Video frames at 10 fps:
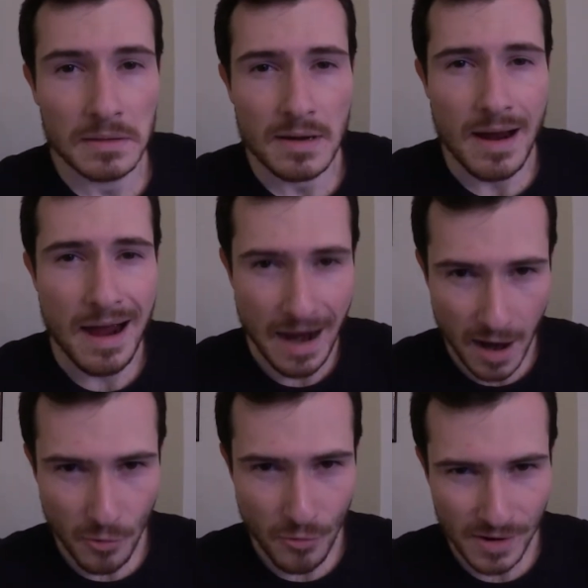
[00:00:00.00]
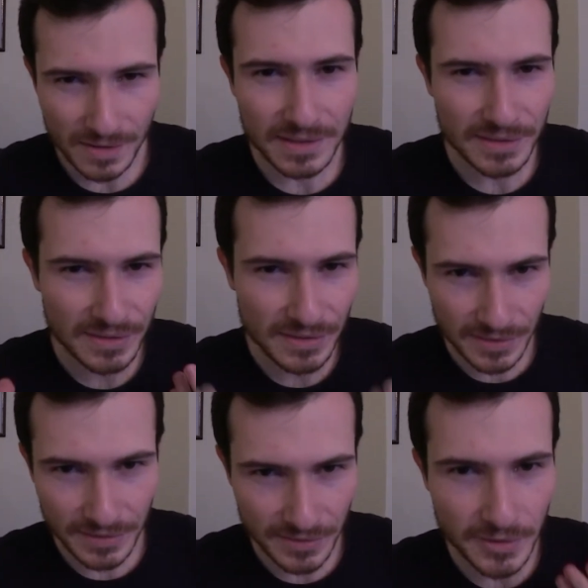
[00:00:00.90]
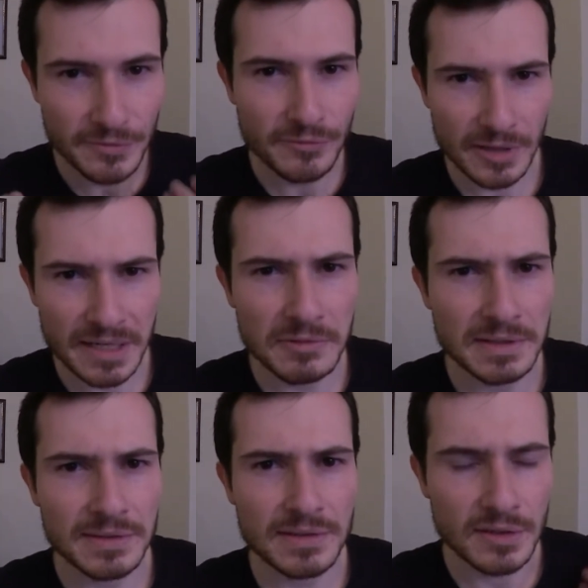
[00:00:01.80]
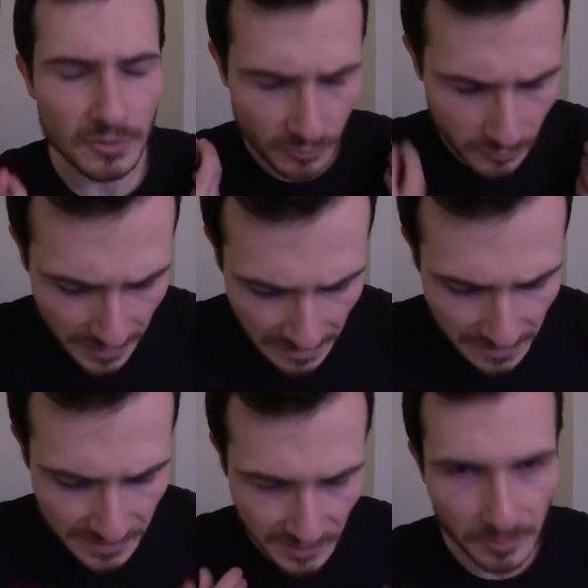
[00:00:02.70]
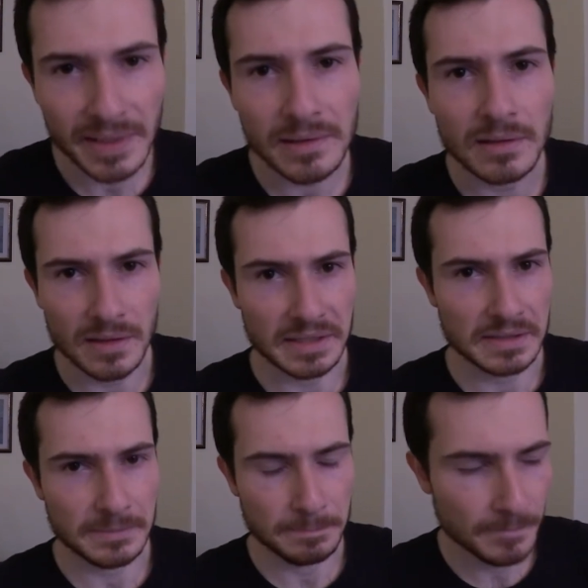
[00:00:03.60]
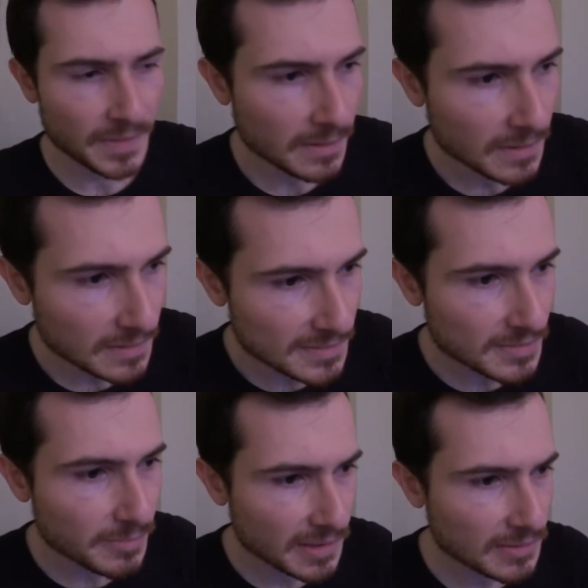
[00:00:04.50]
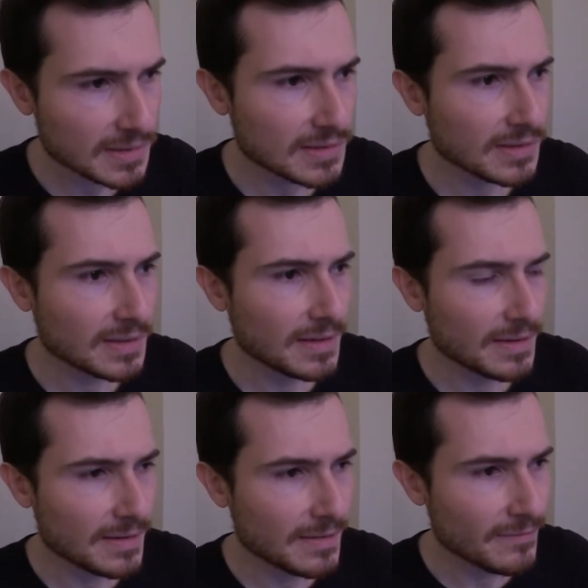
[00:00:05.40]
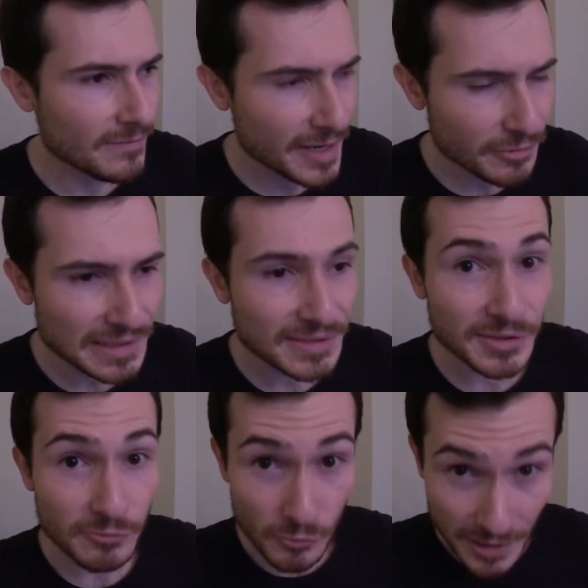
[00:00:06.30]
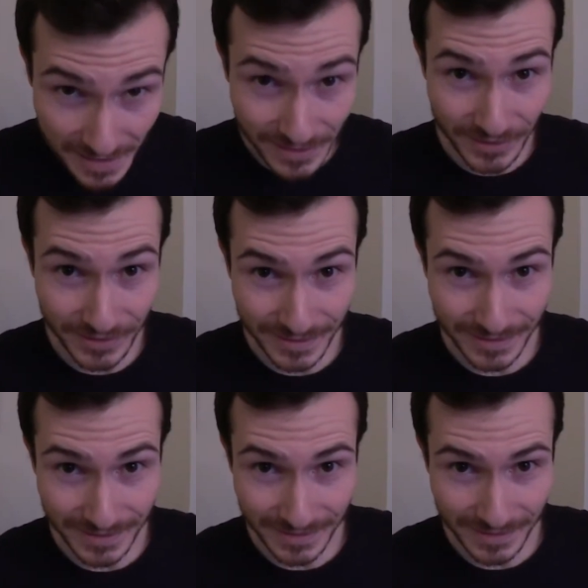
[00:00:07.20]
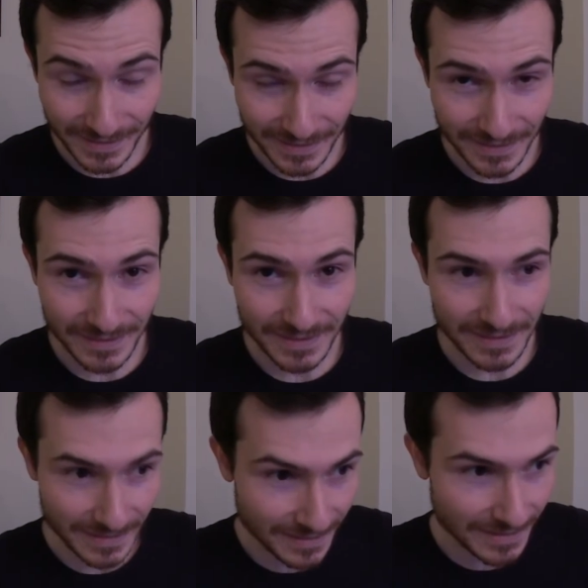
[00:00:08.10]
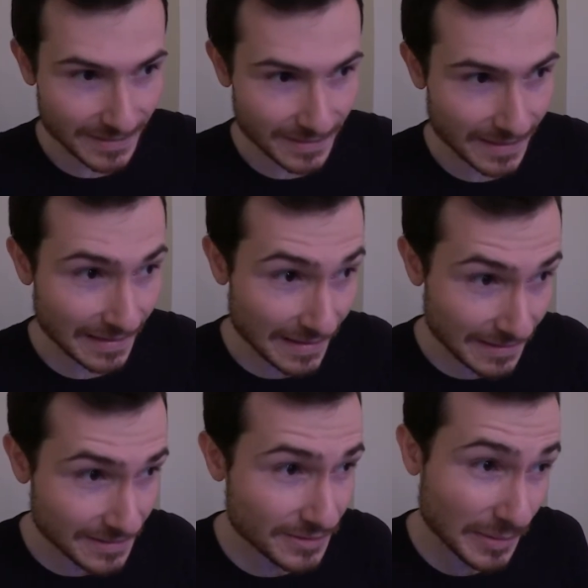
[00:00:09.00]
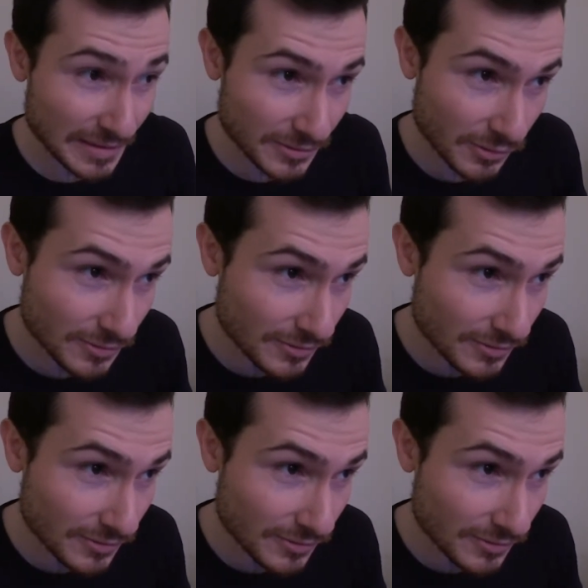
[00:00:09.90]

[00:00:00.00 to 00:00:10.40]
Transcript: How does this fragrance really smell like? It smells very sweet. Yeah, again, it smells also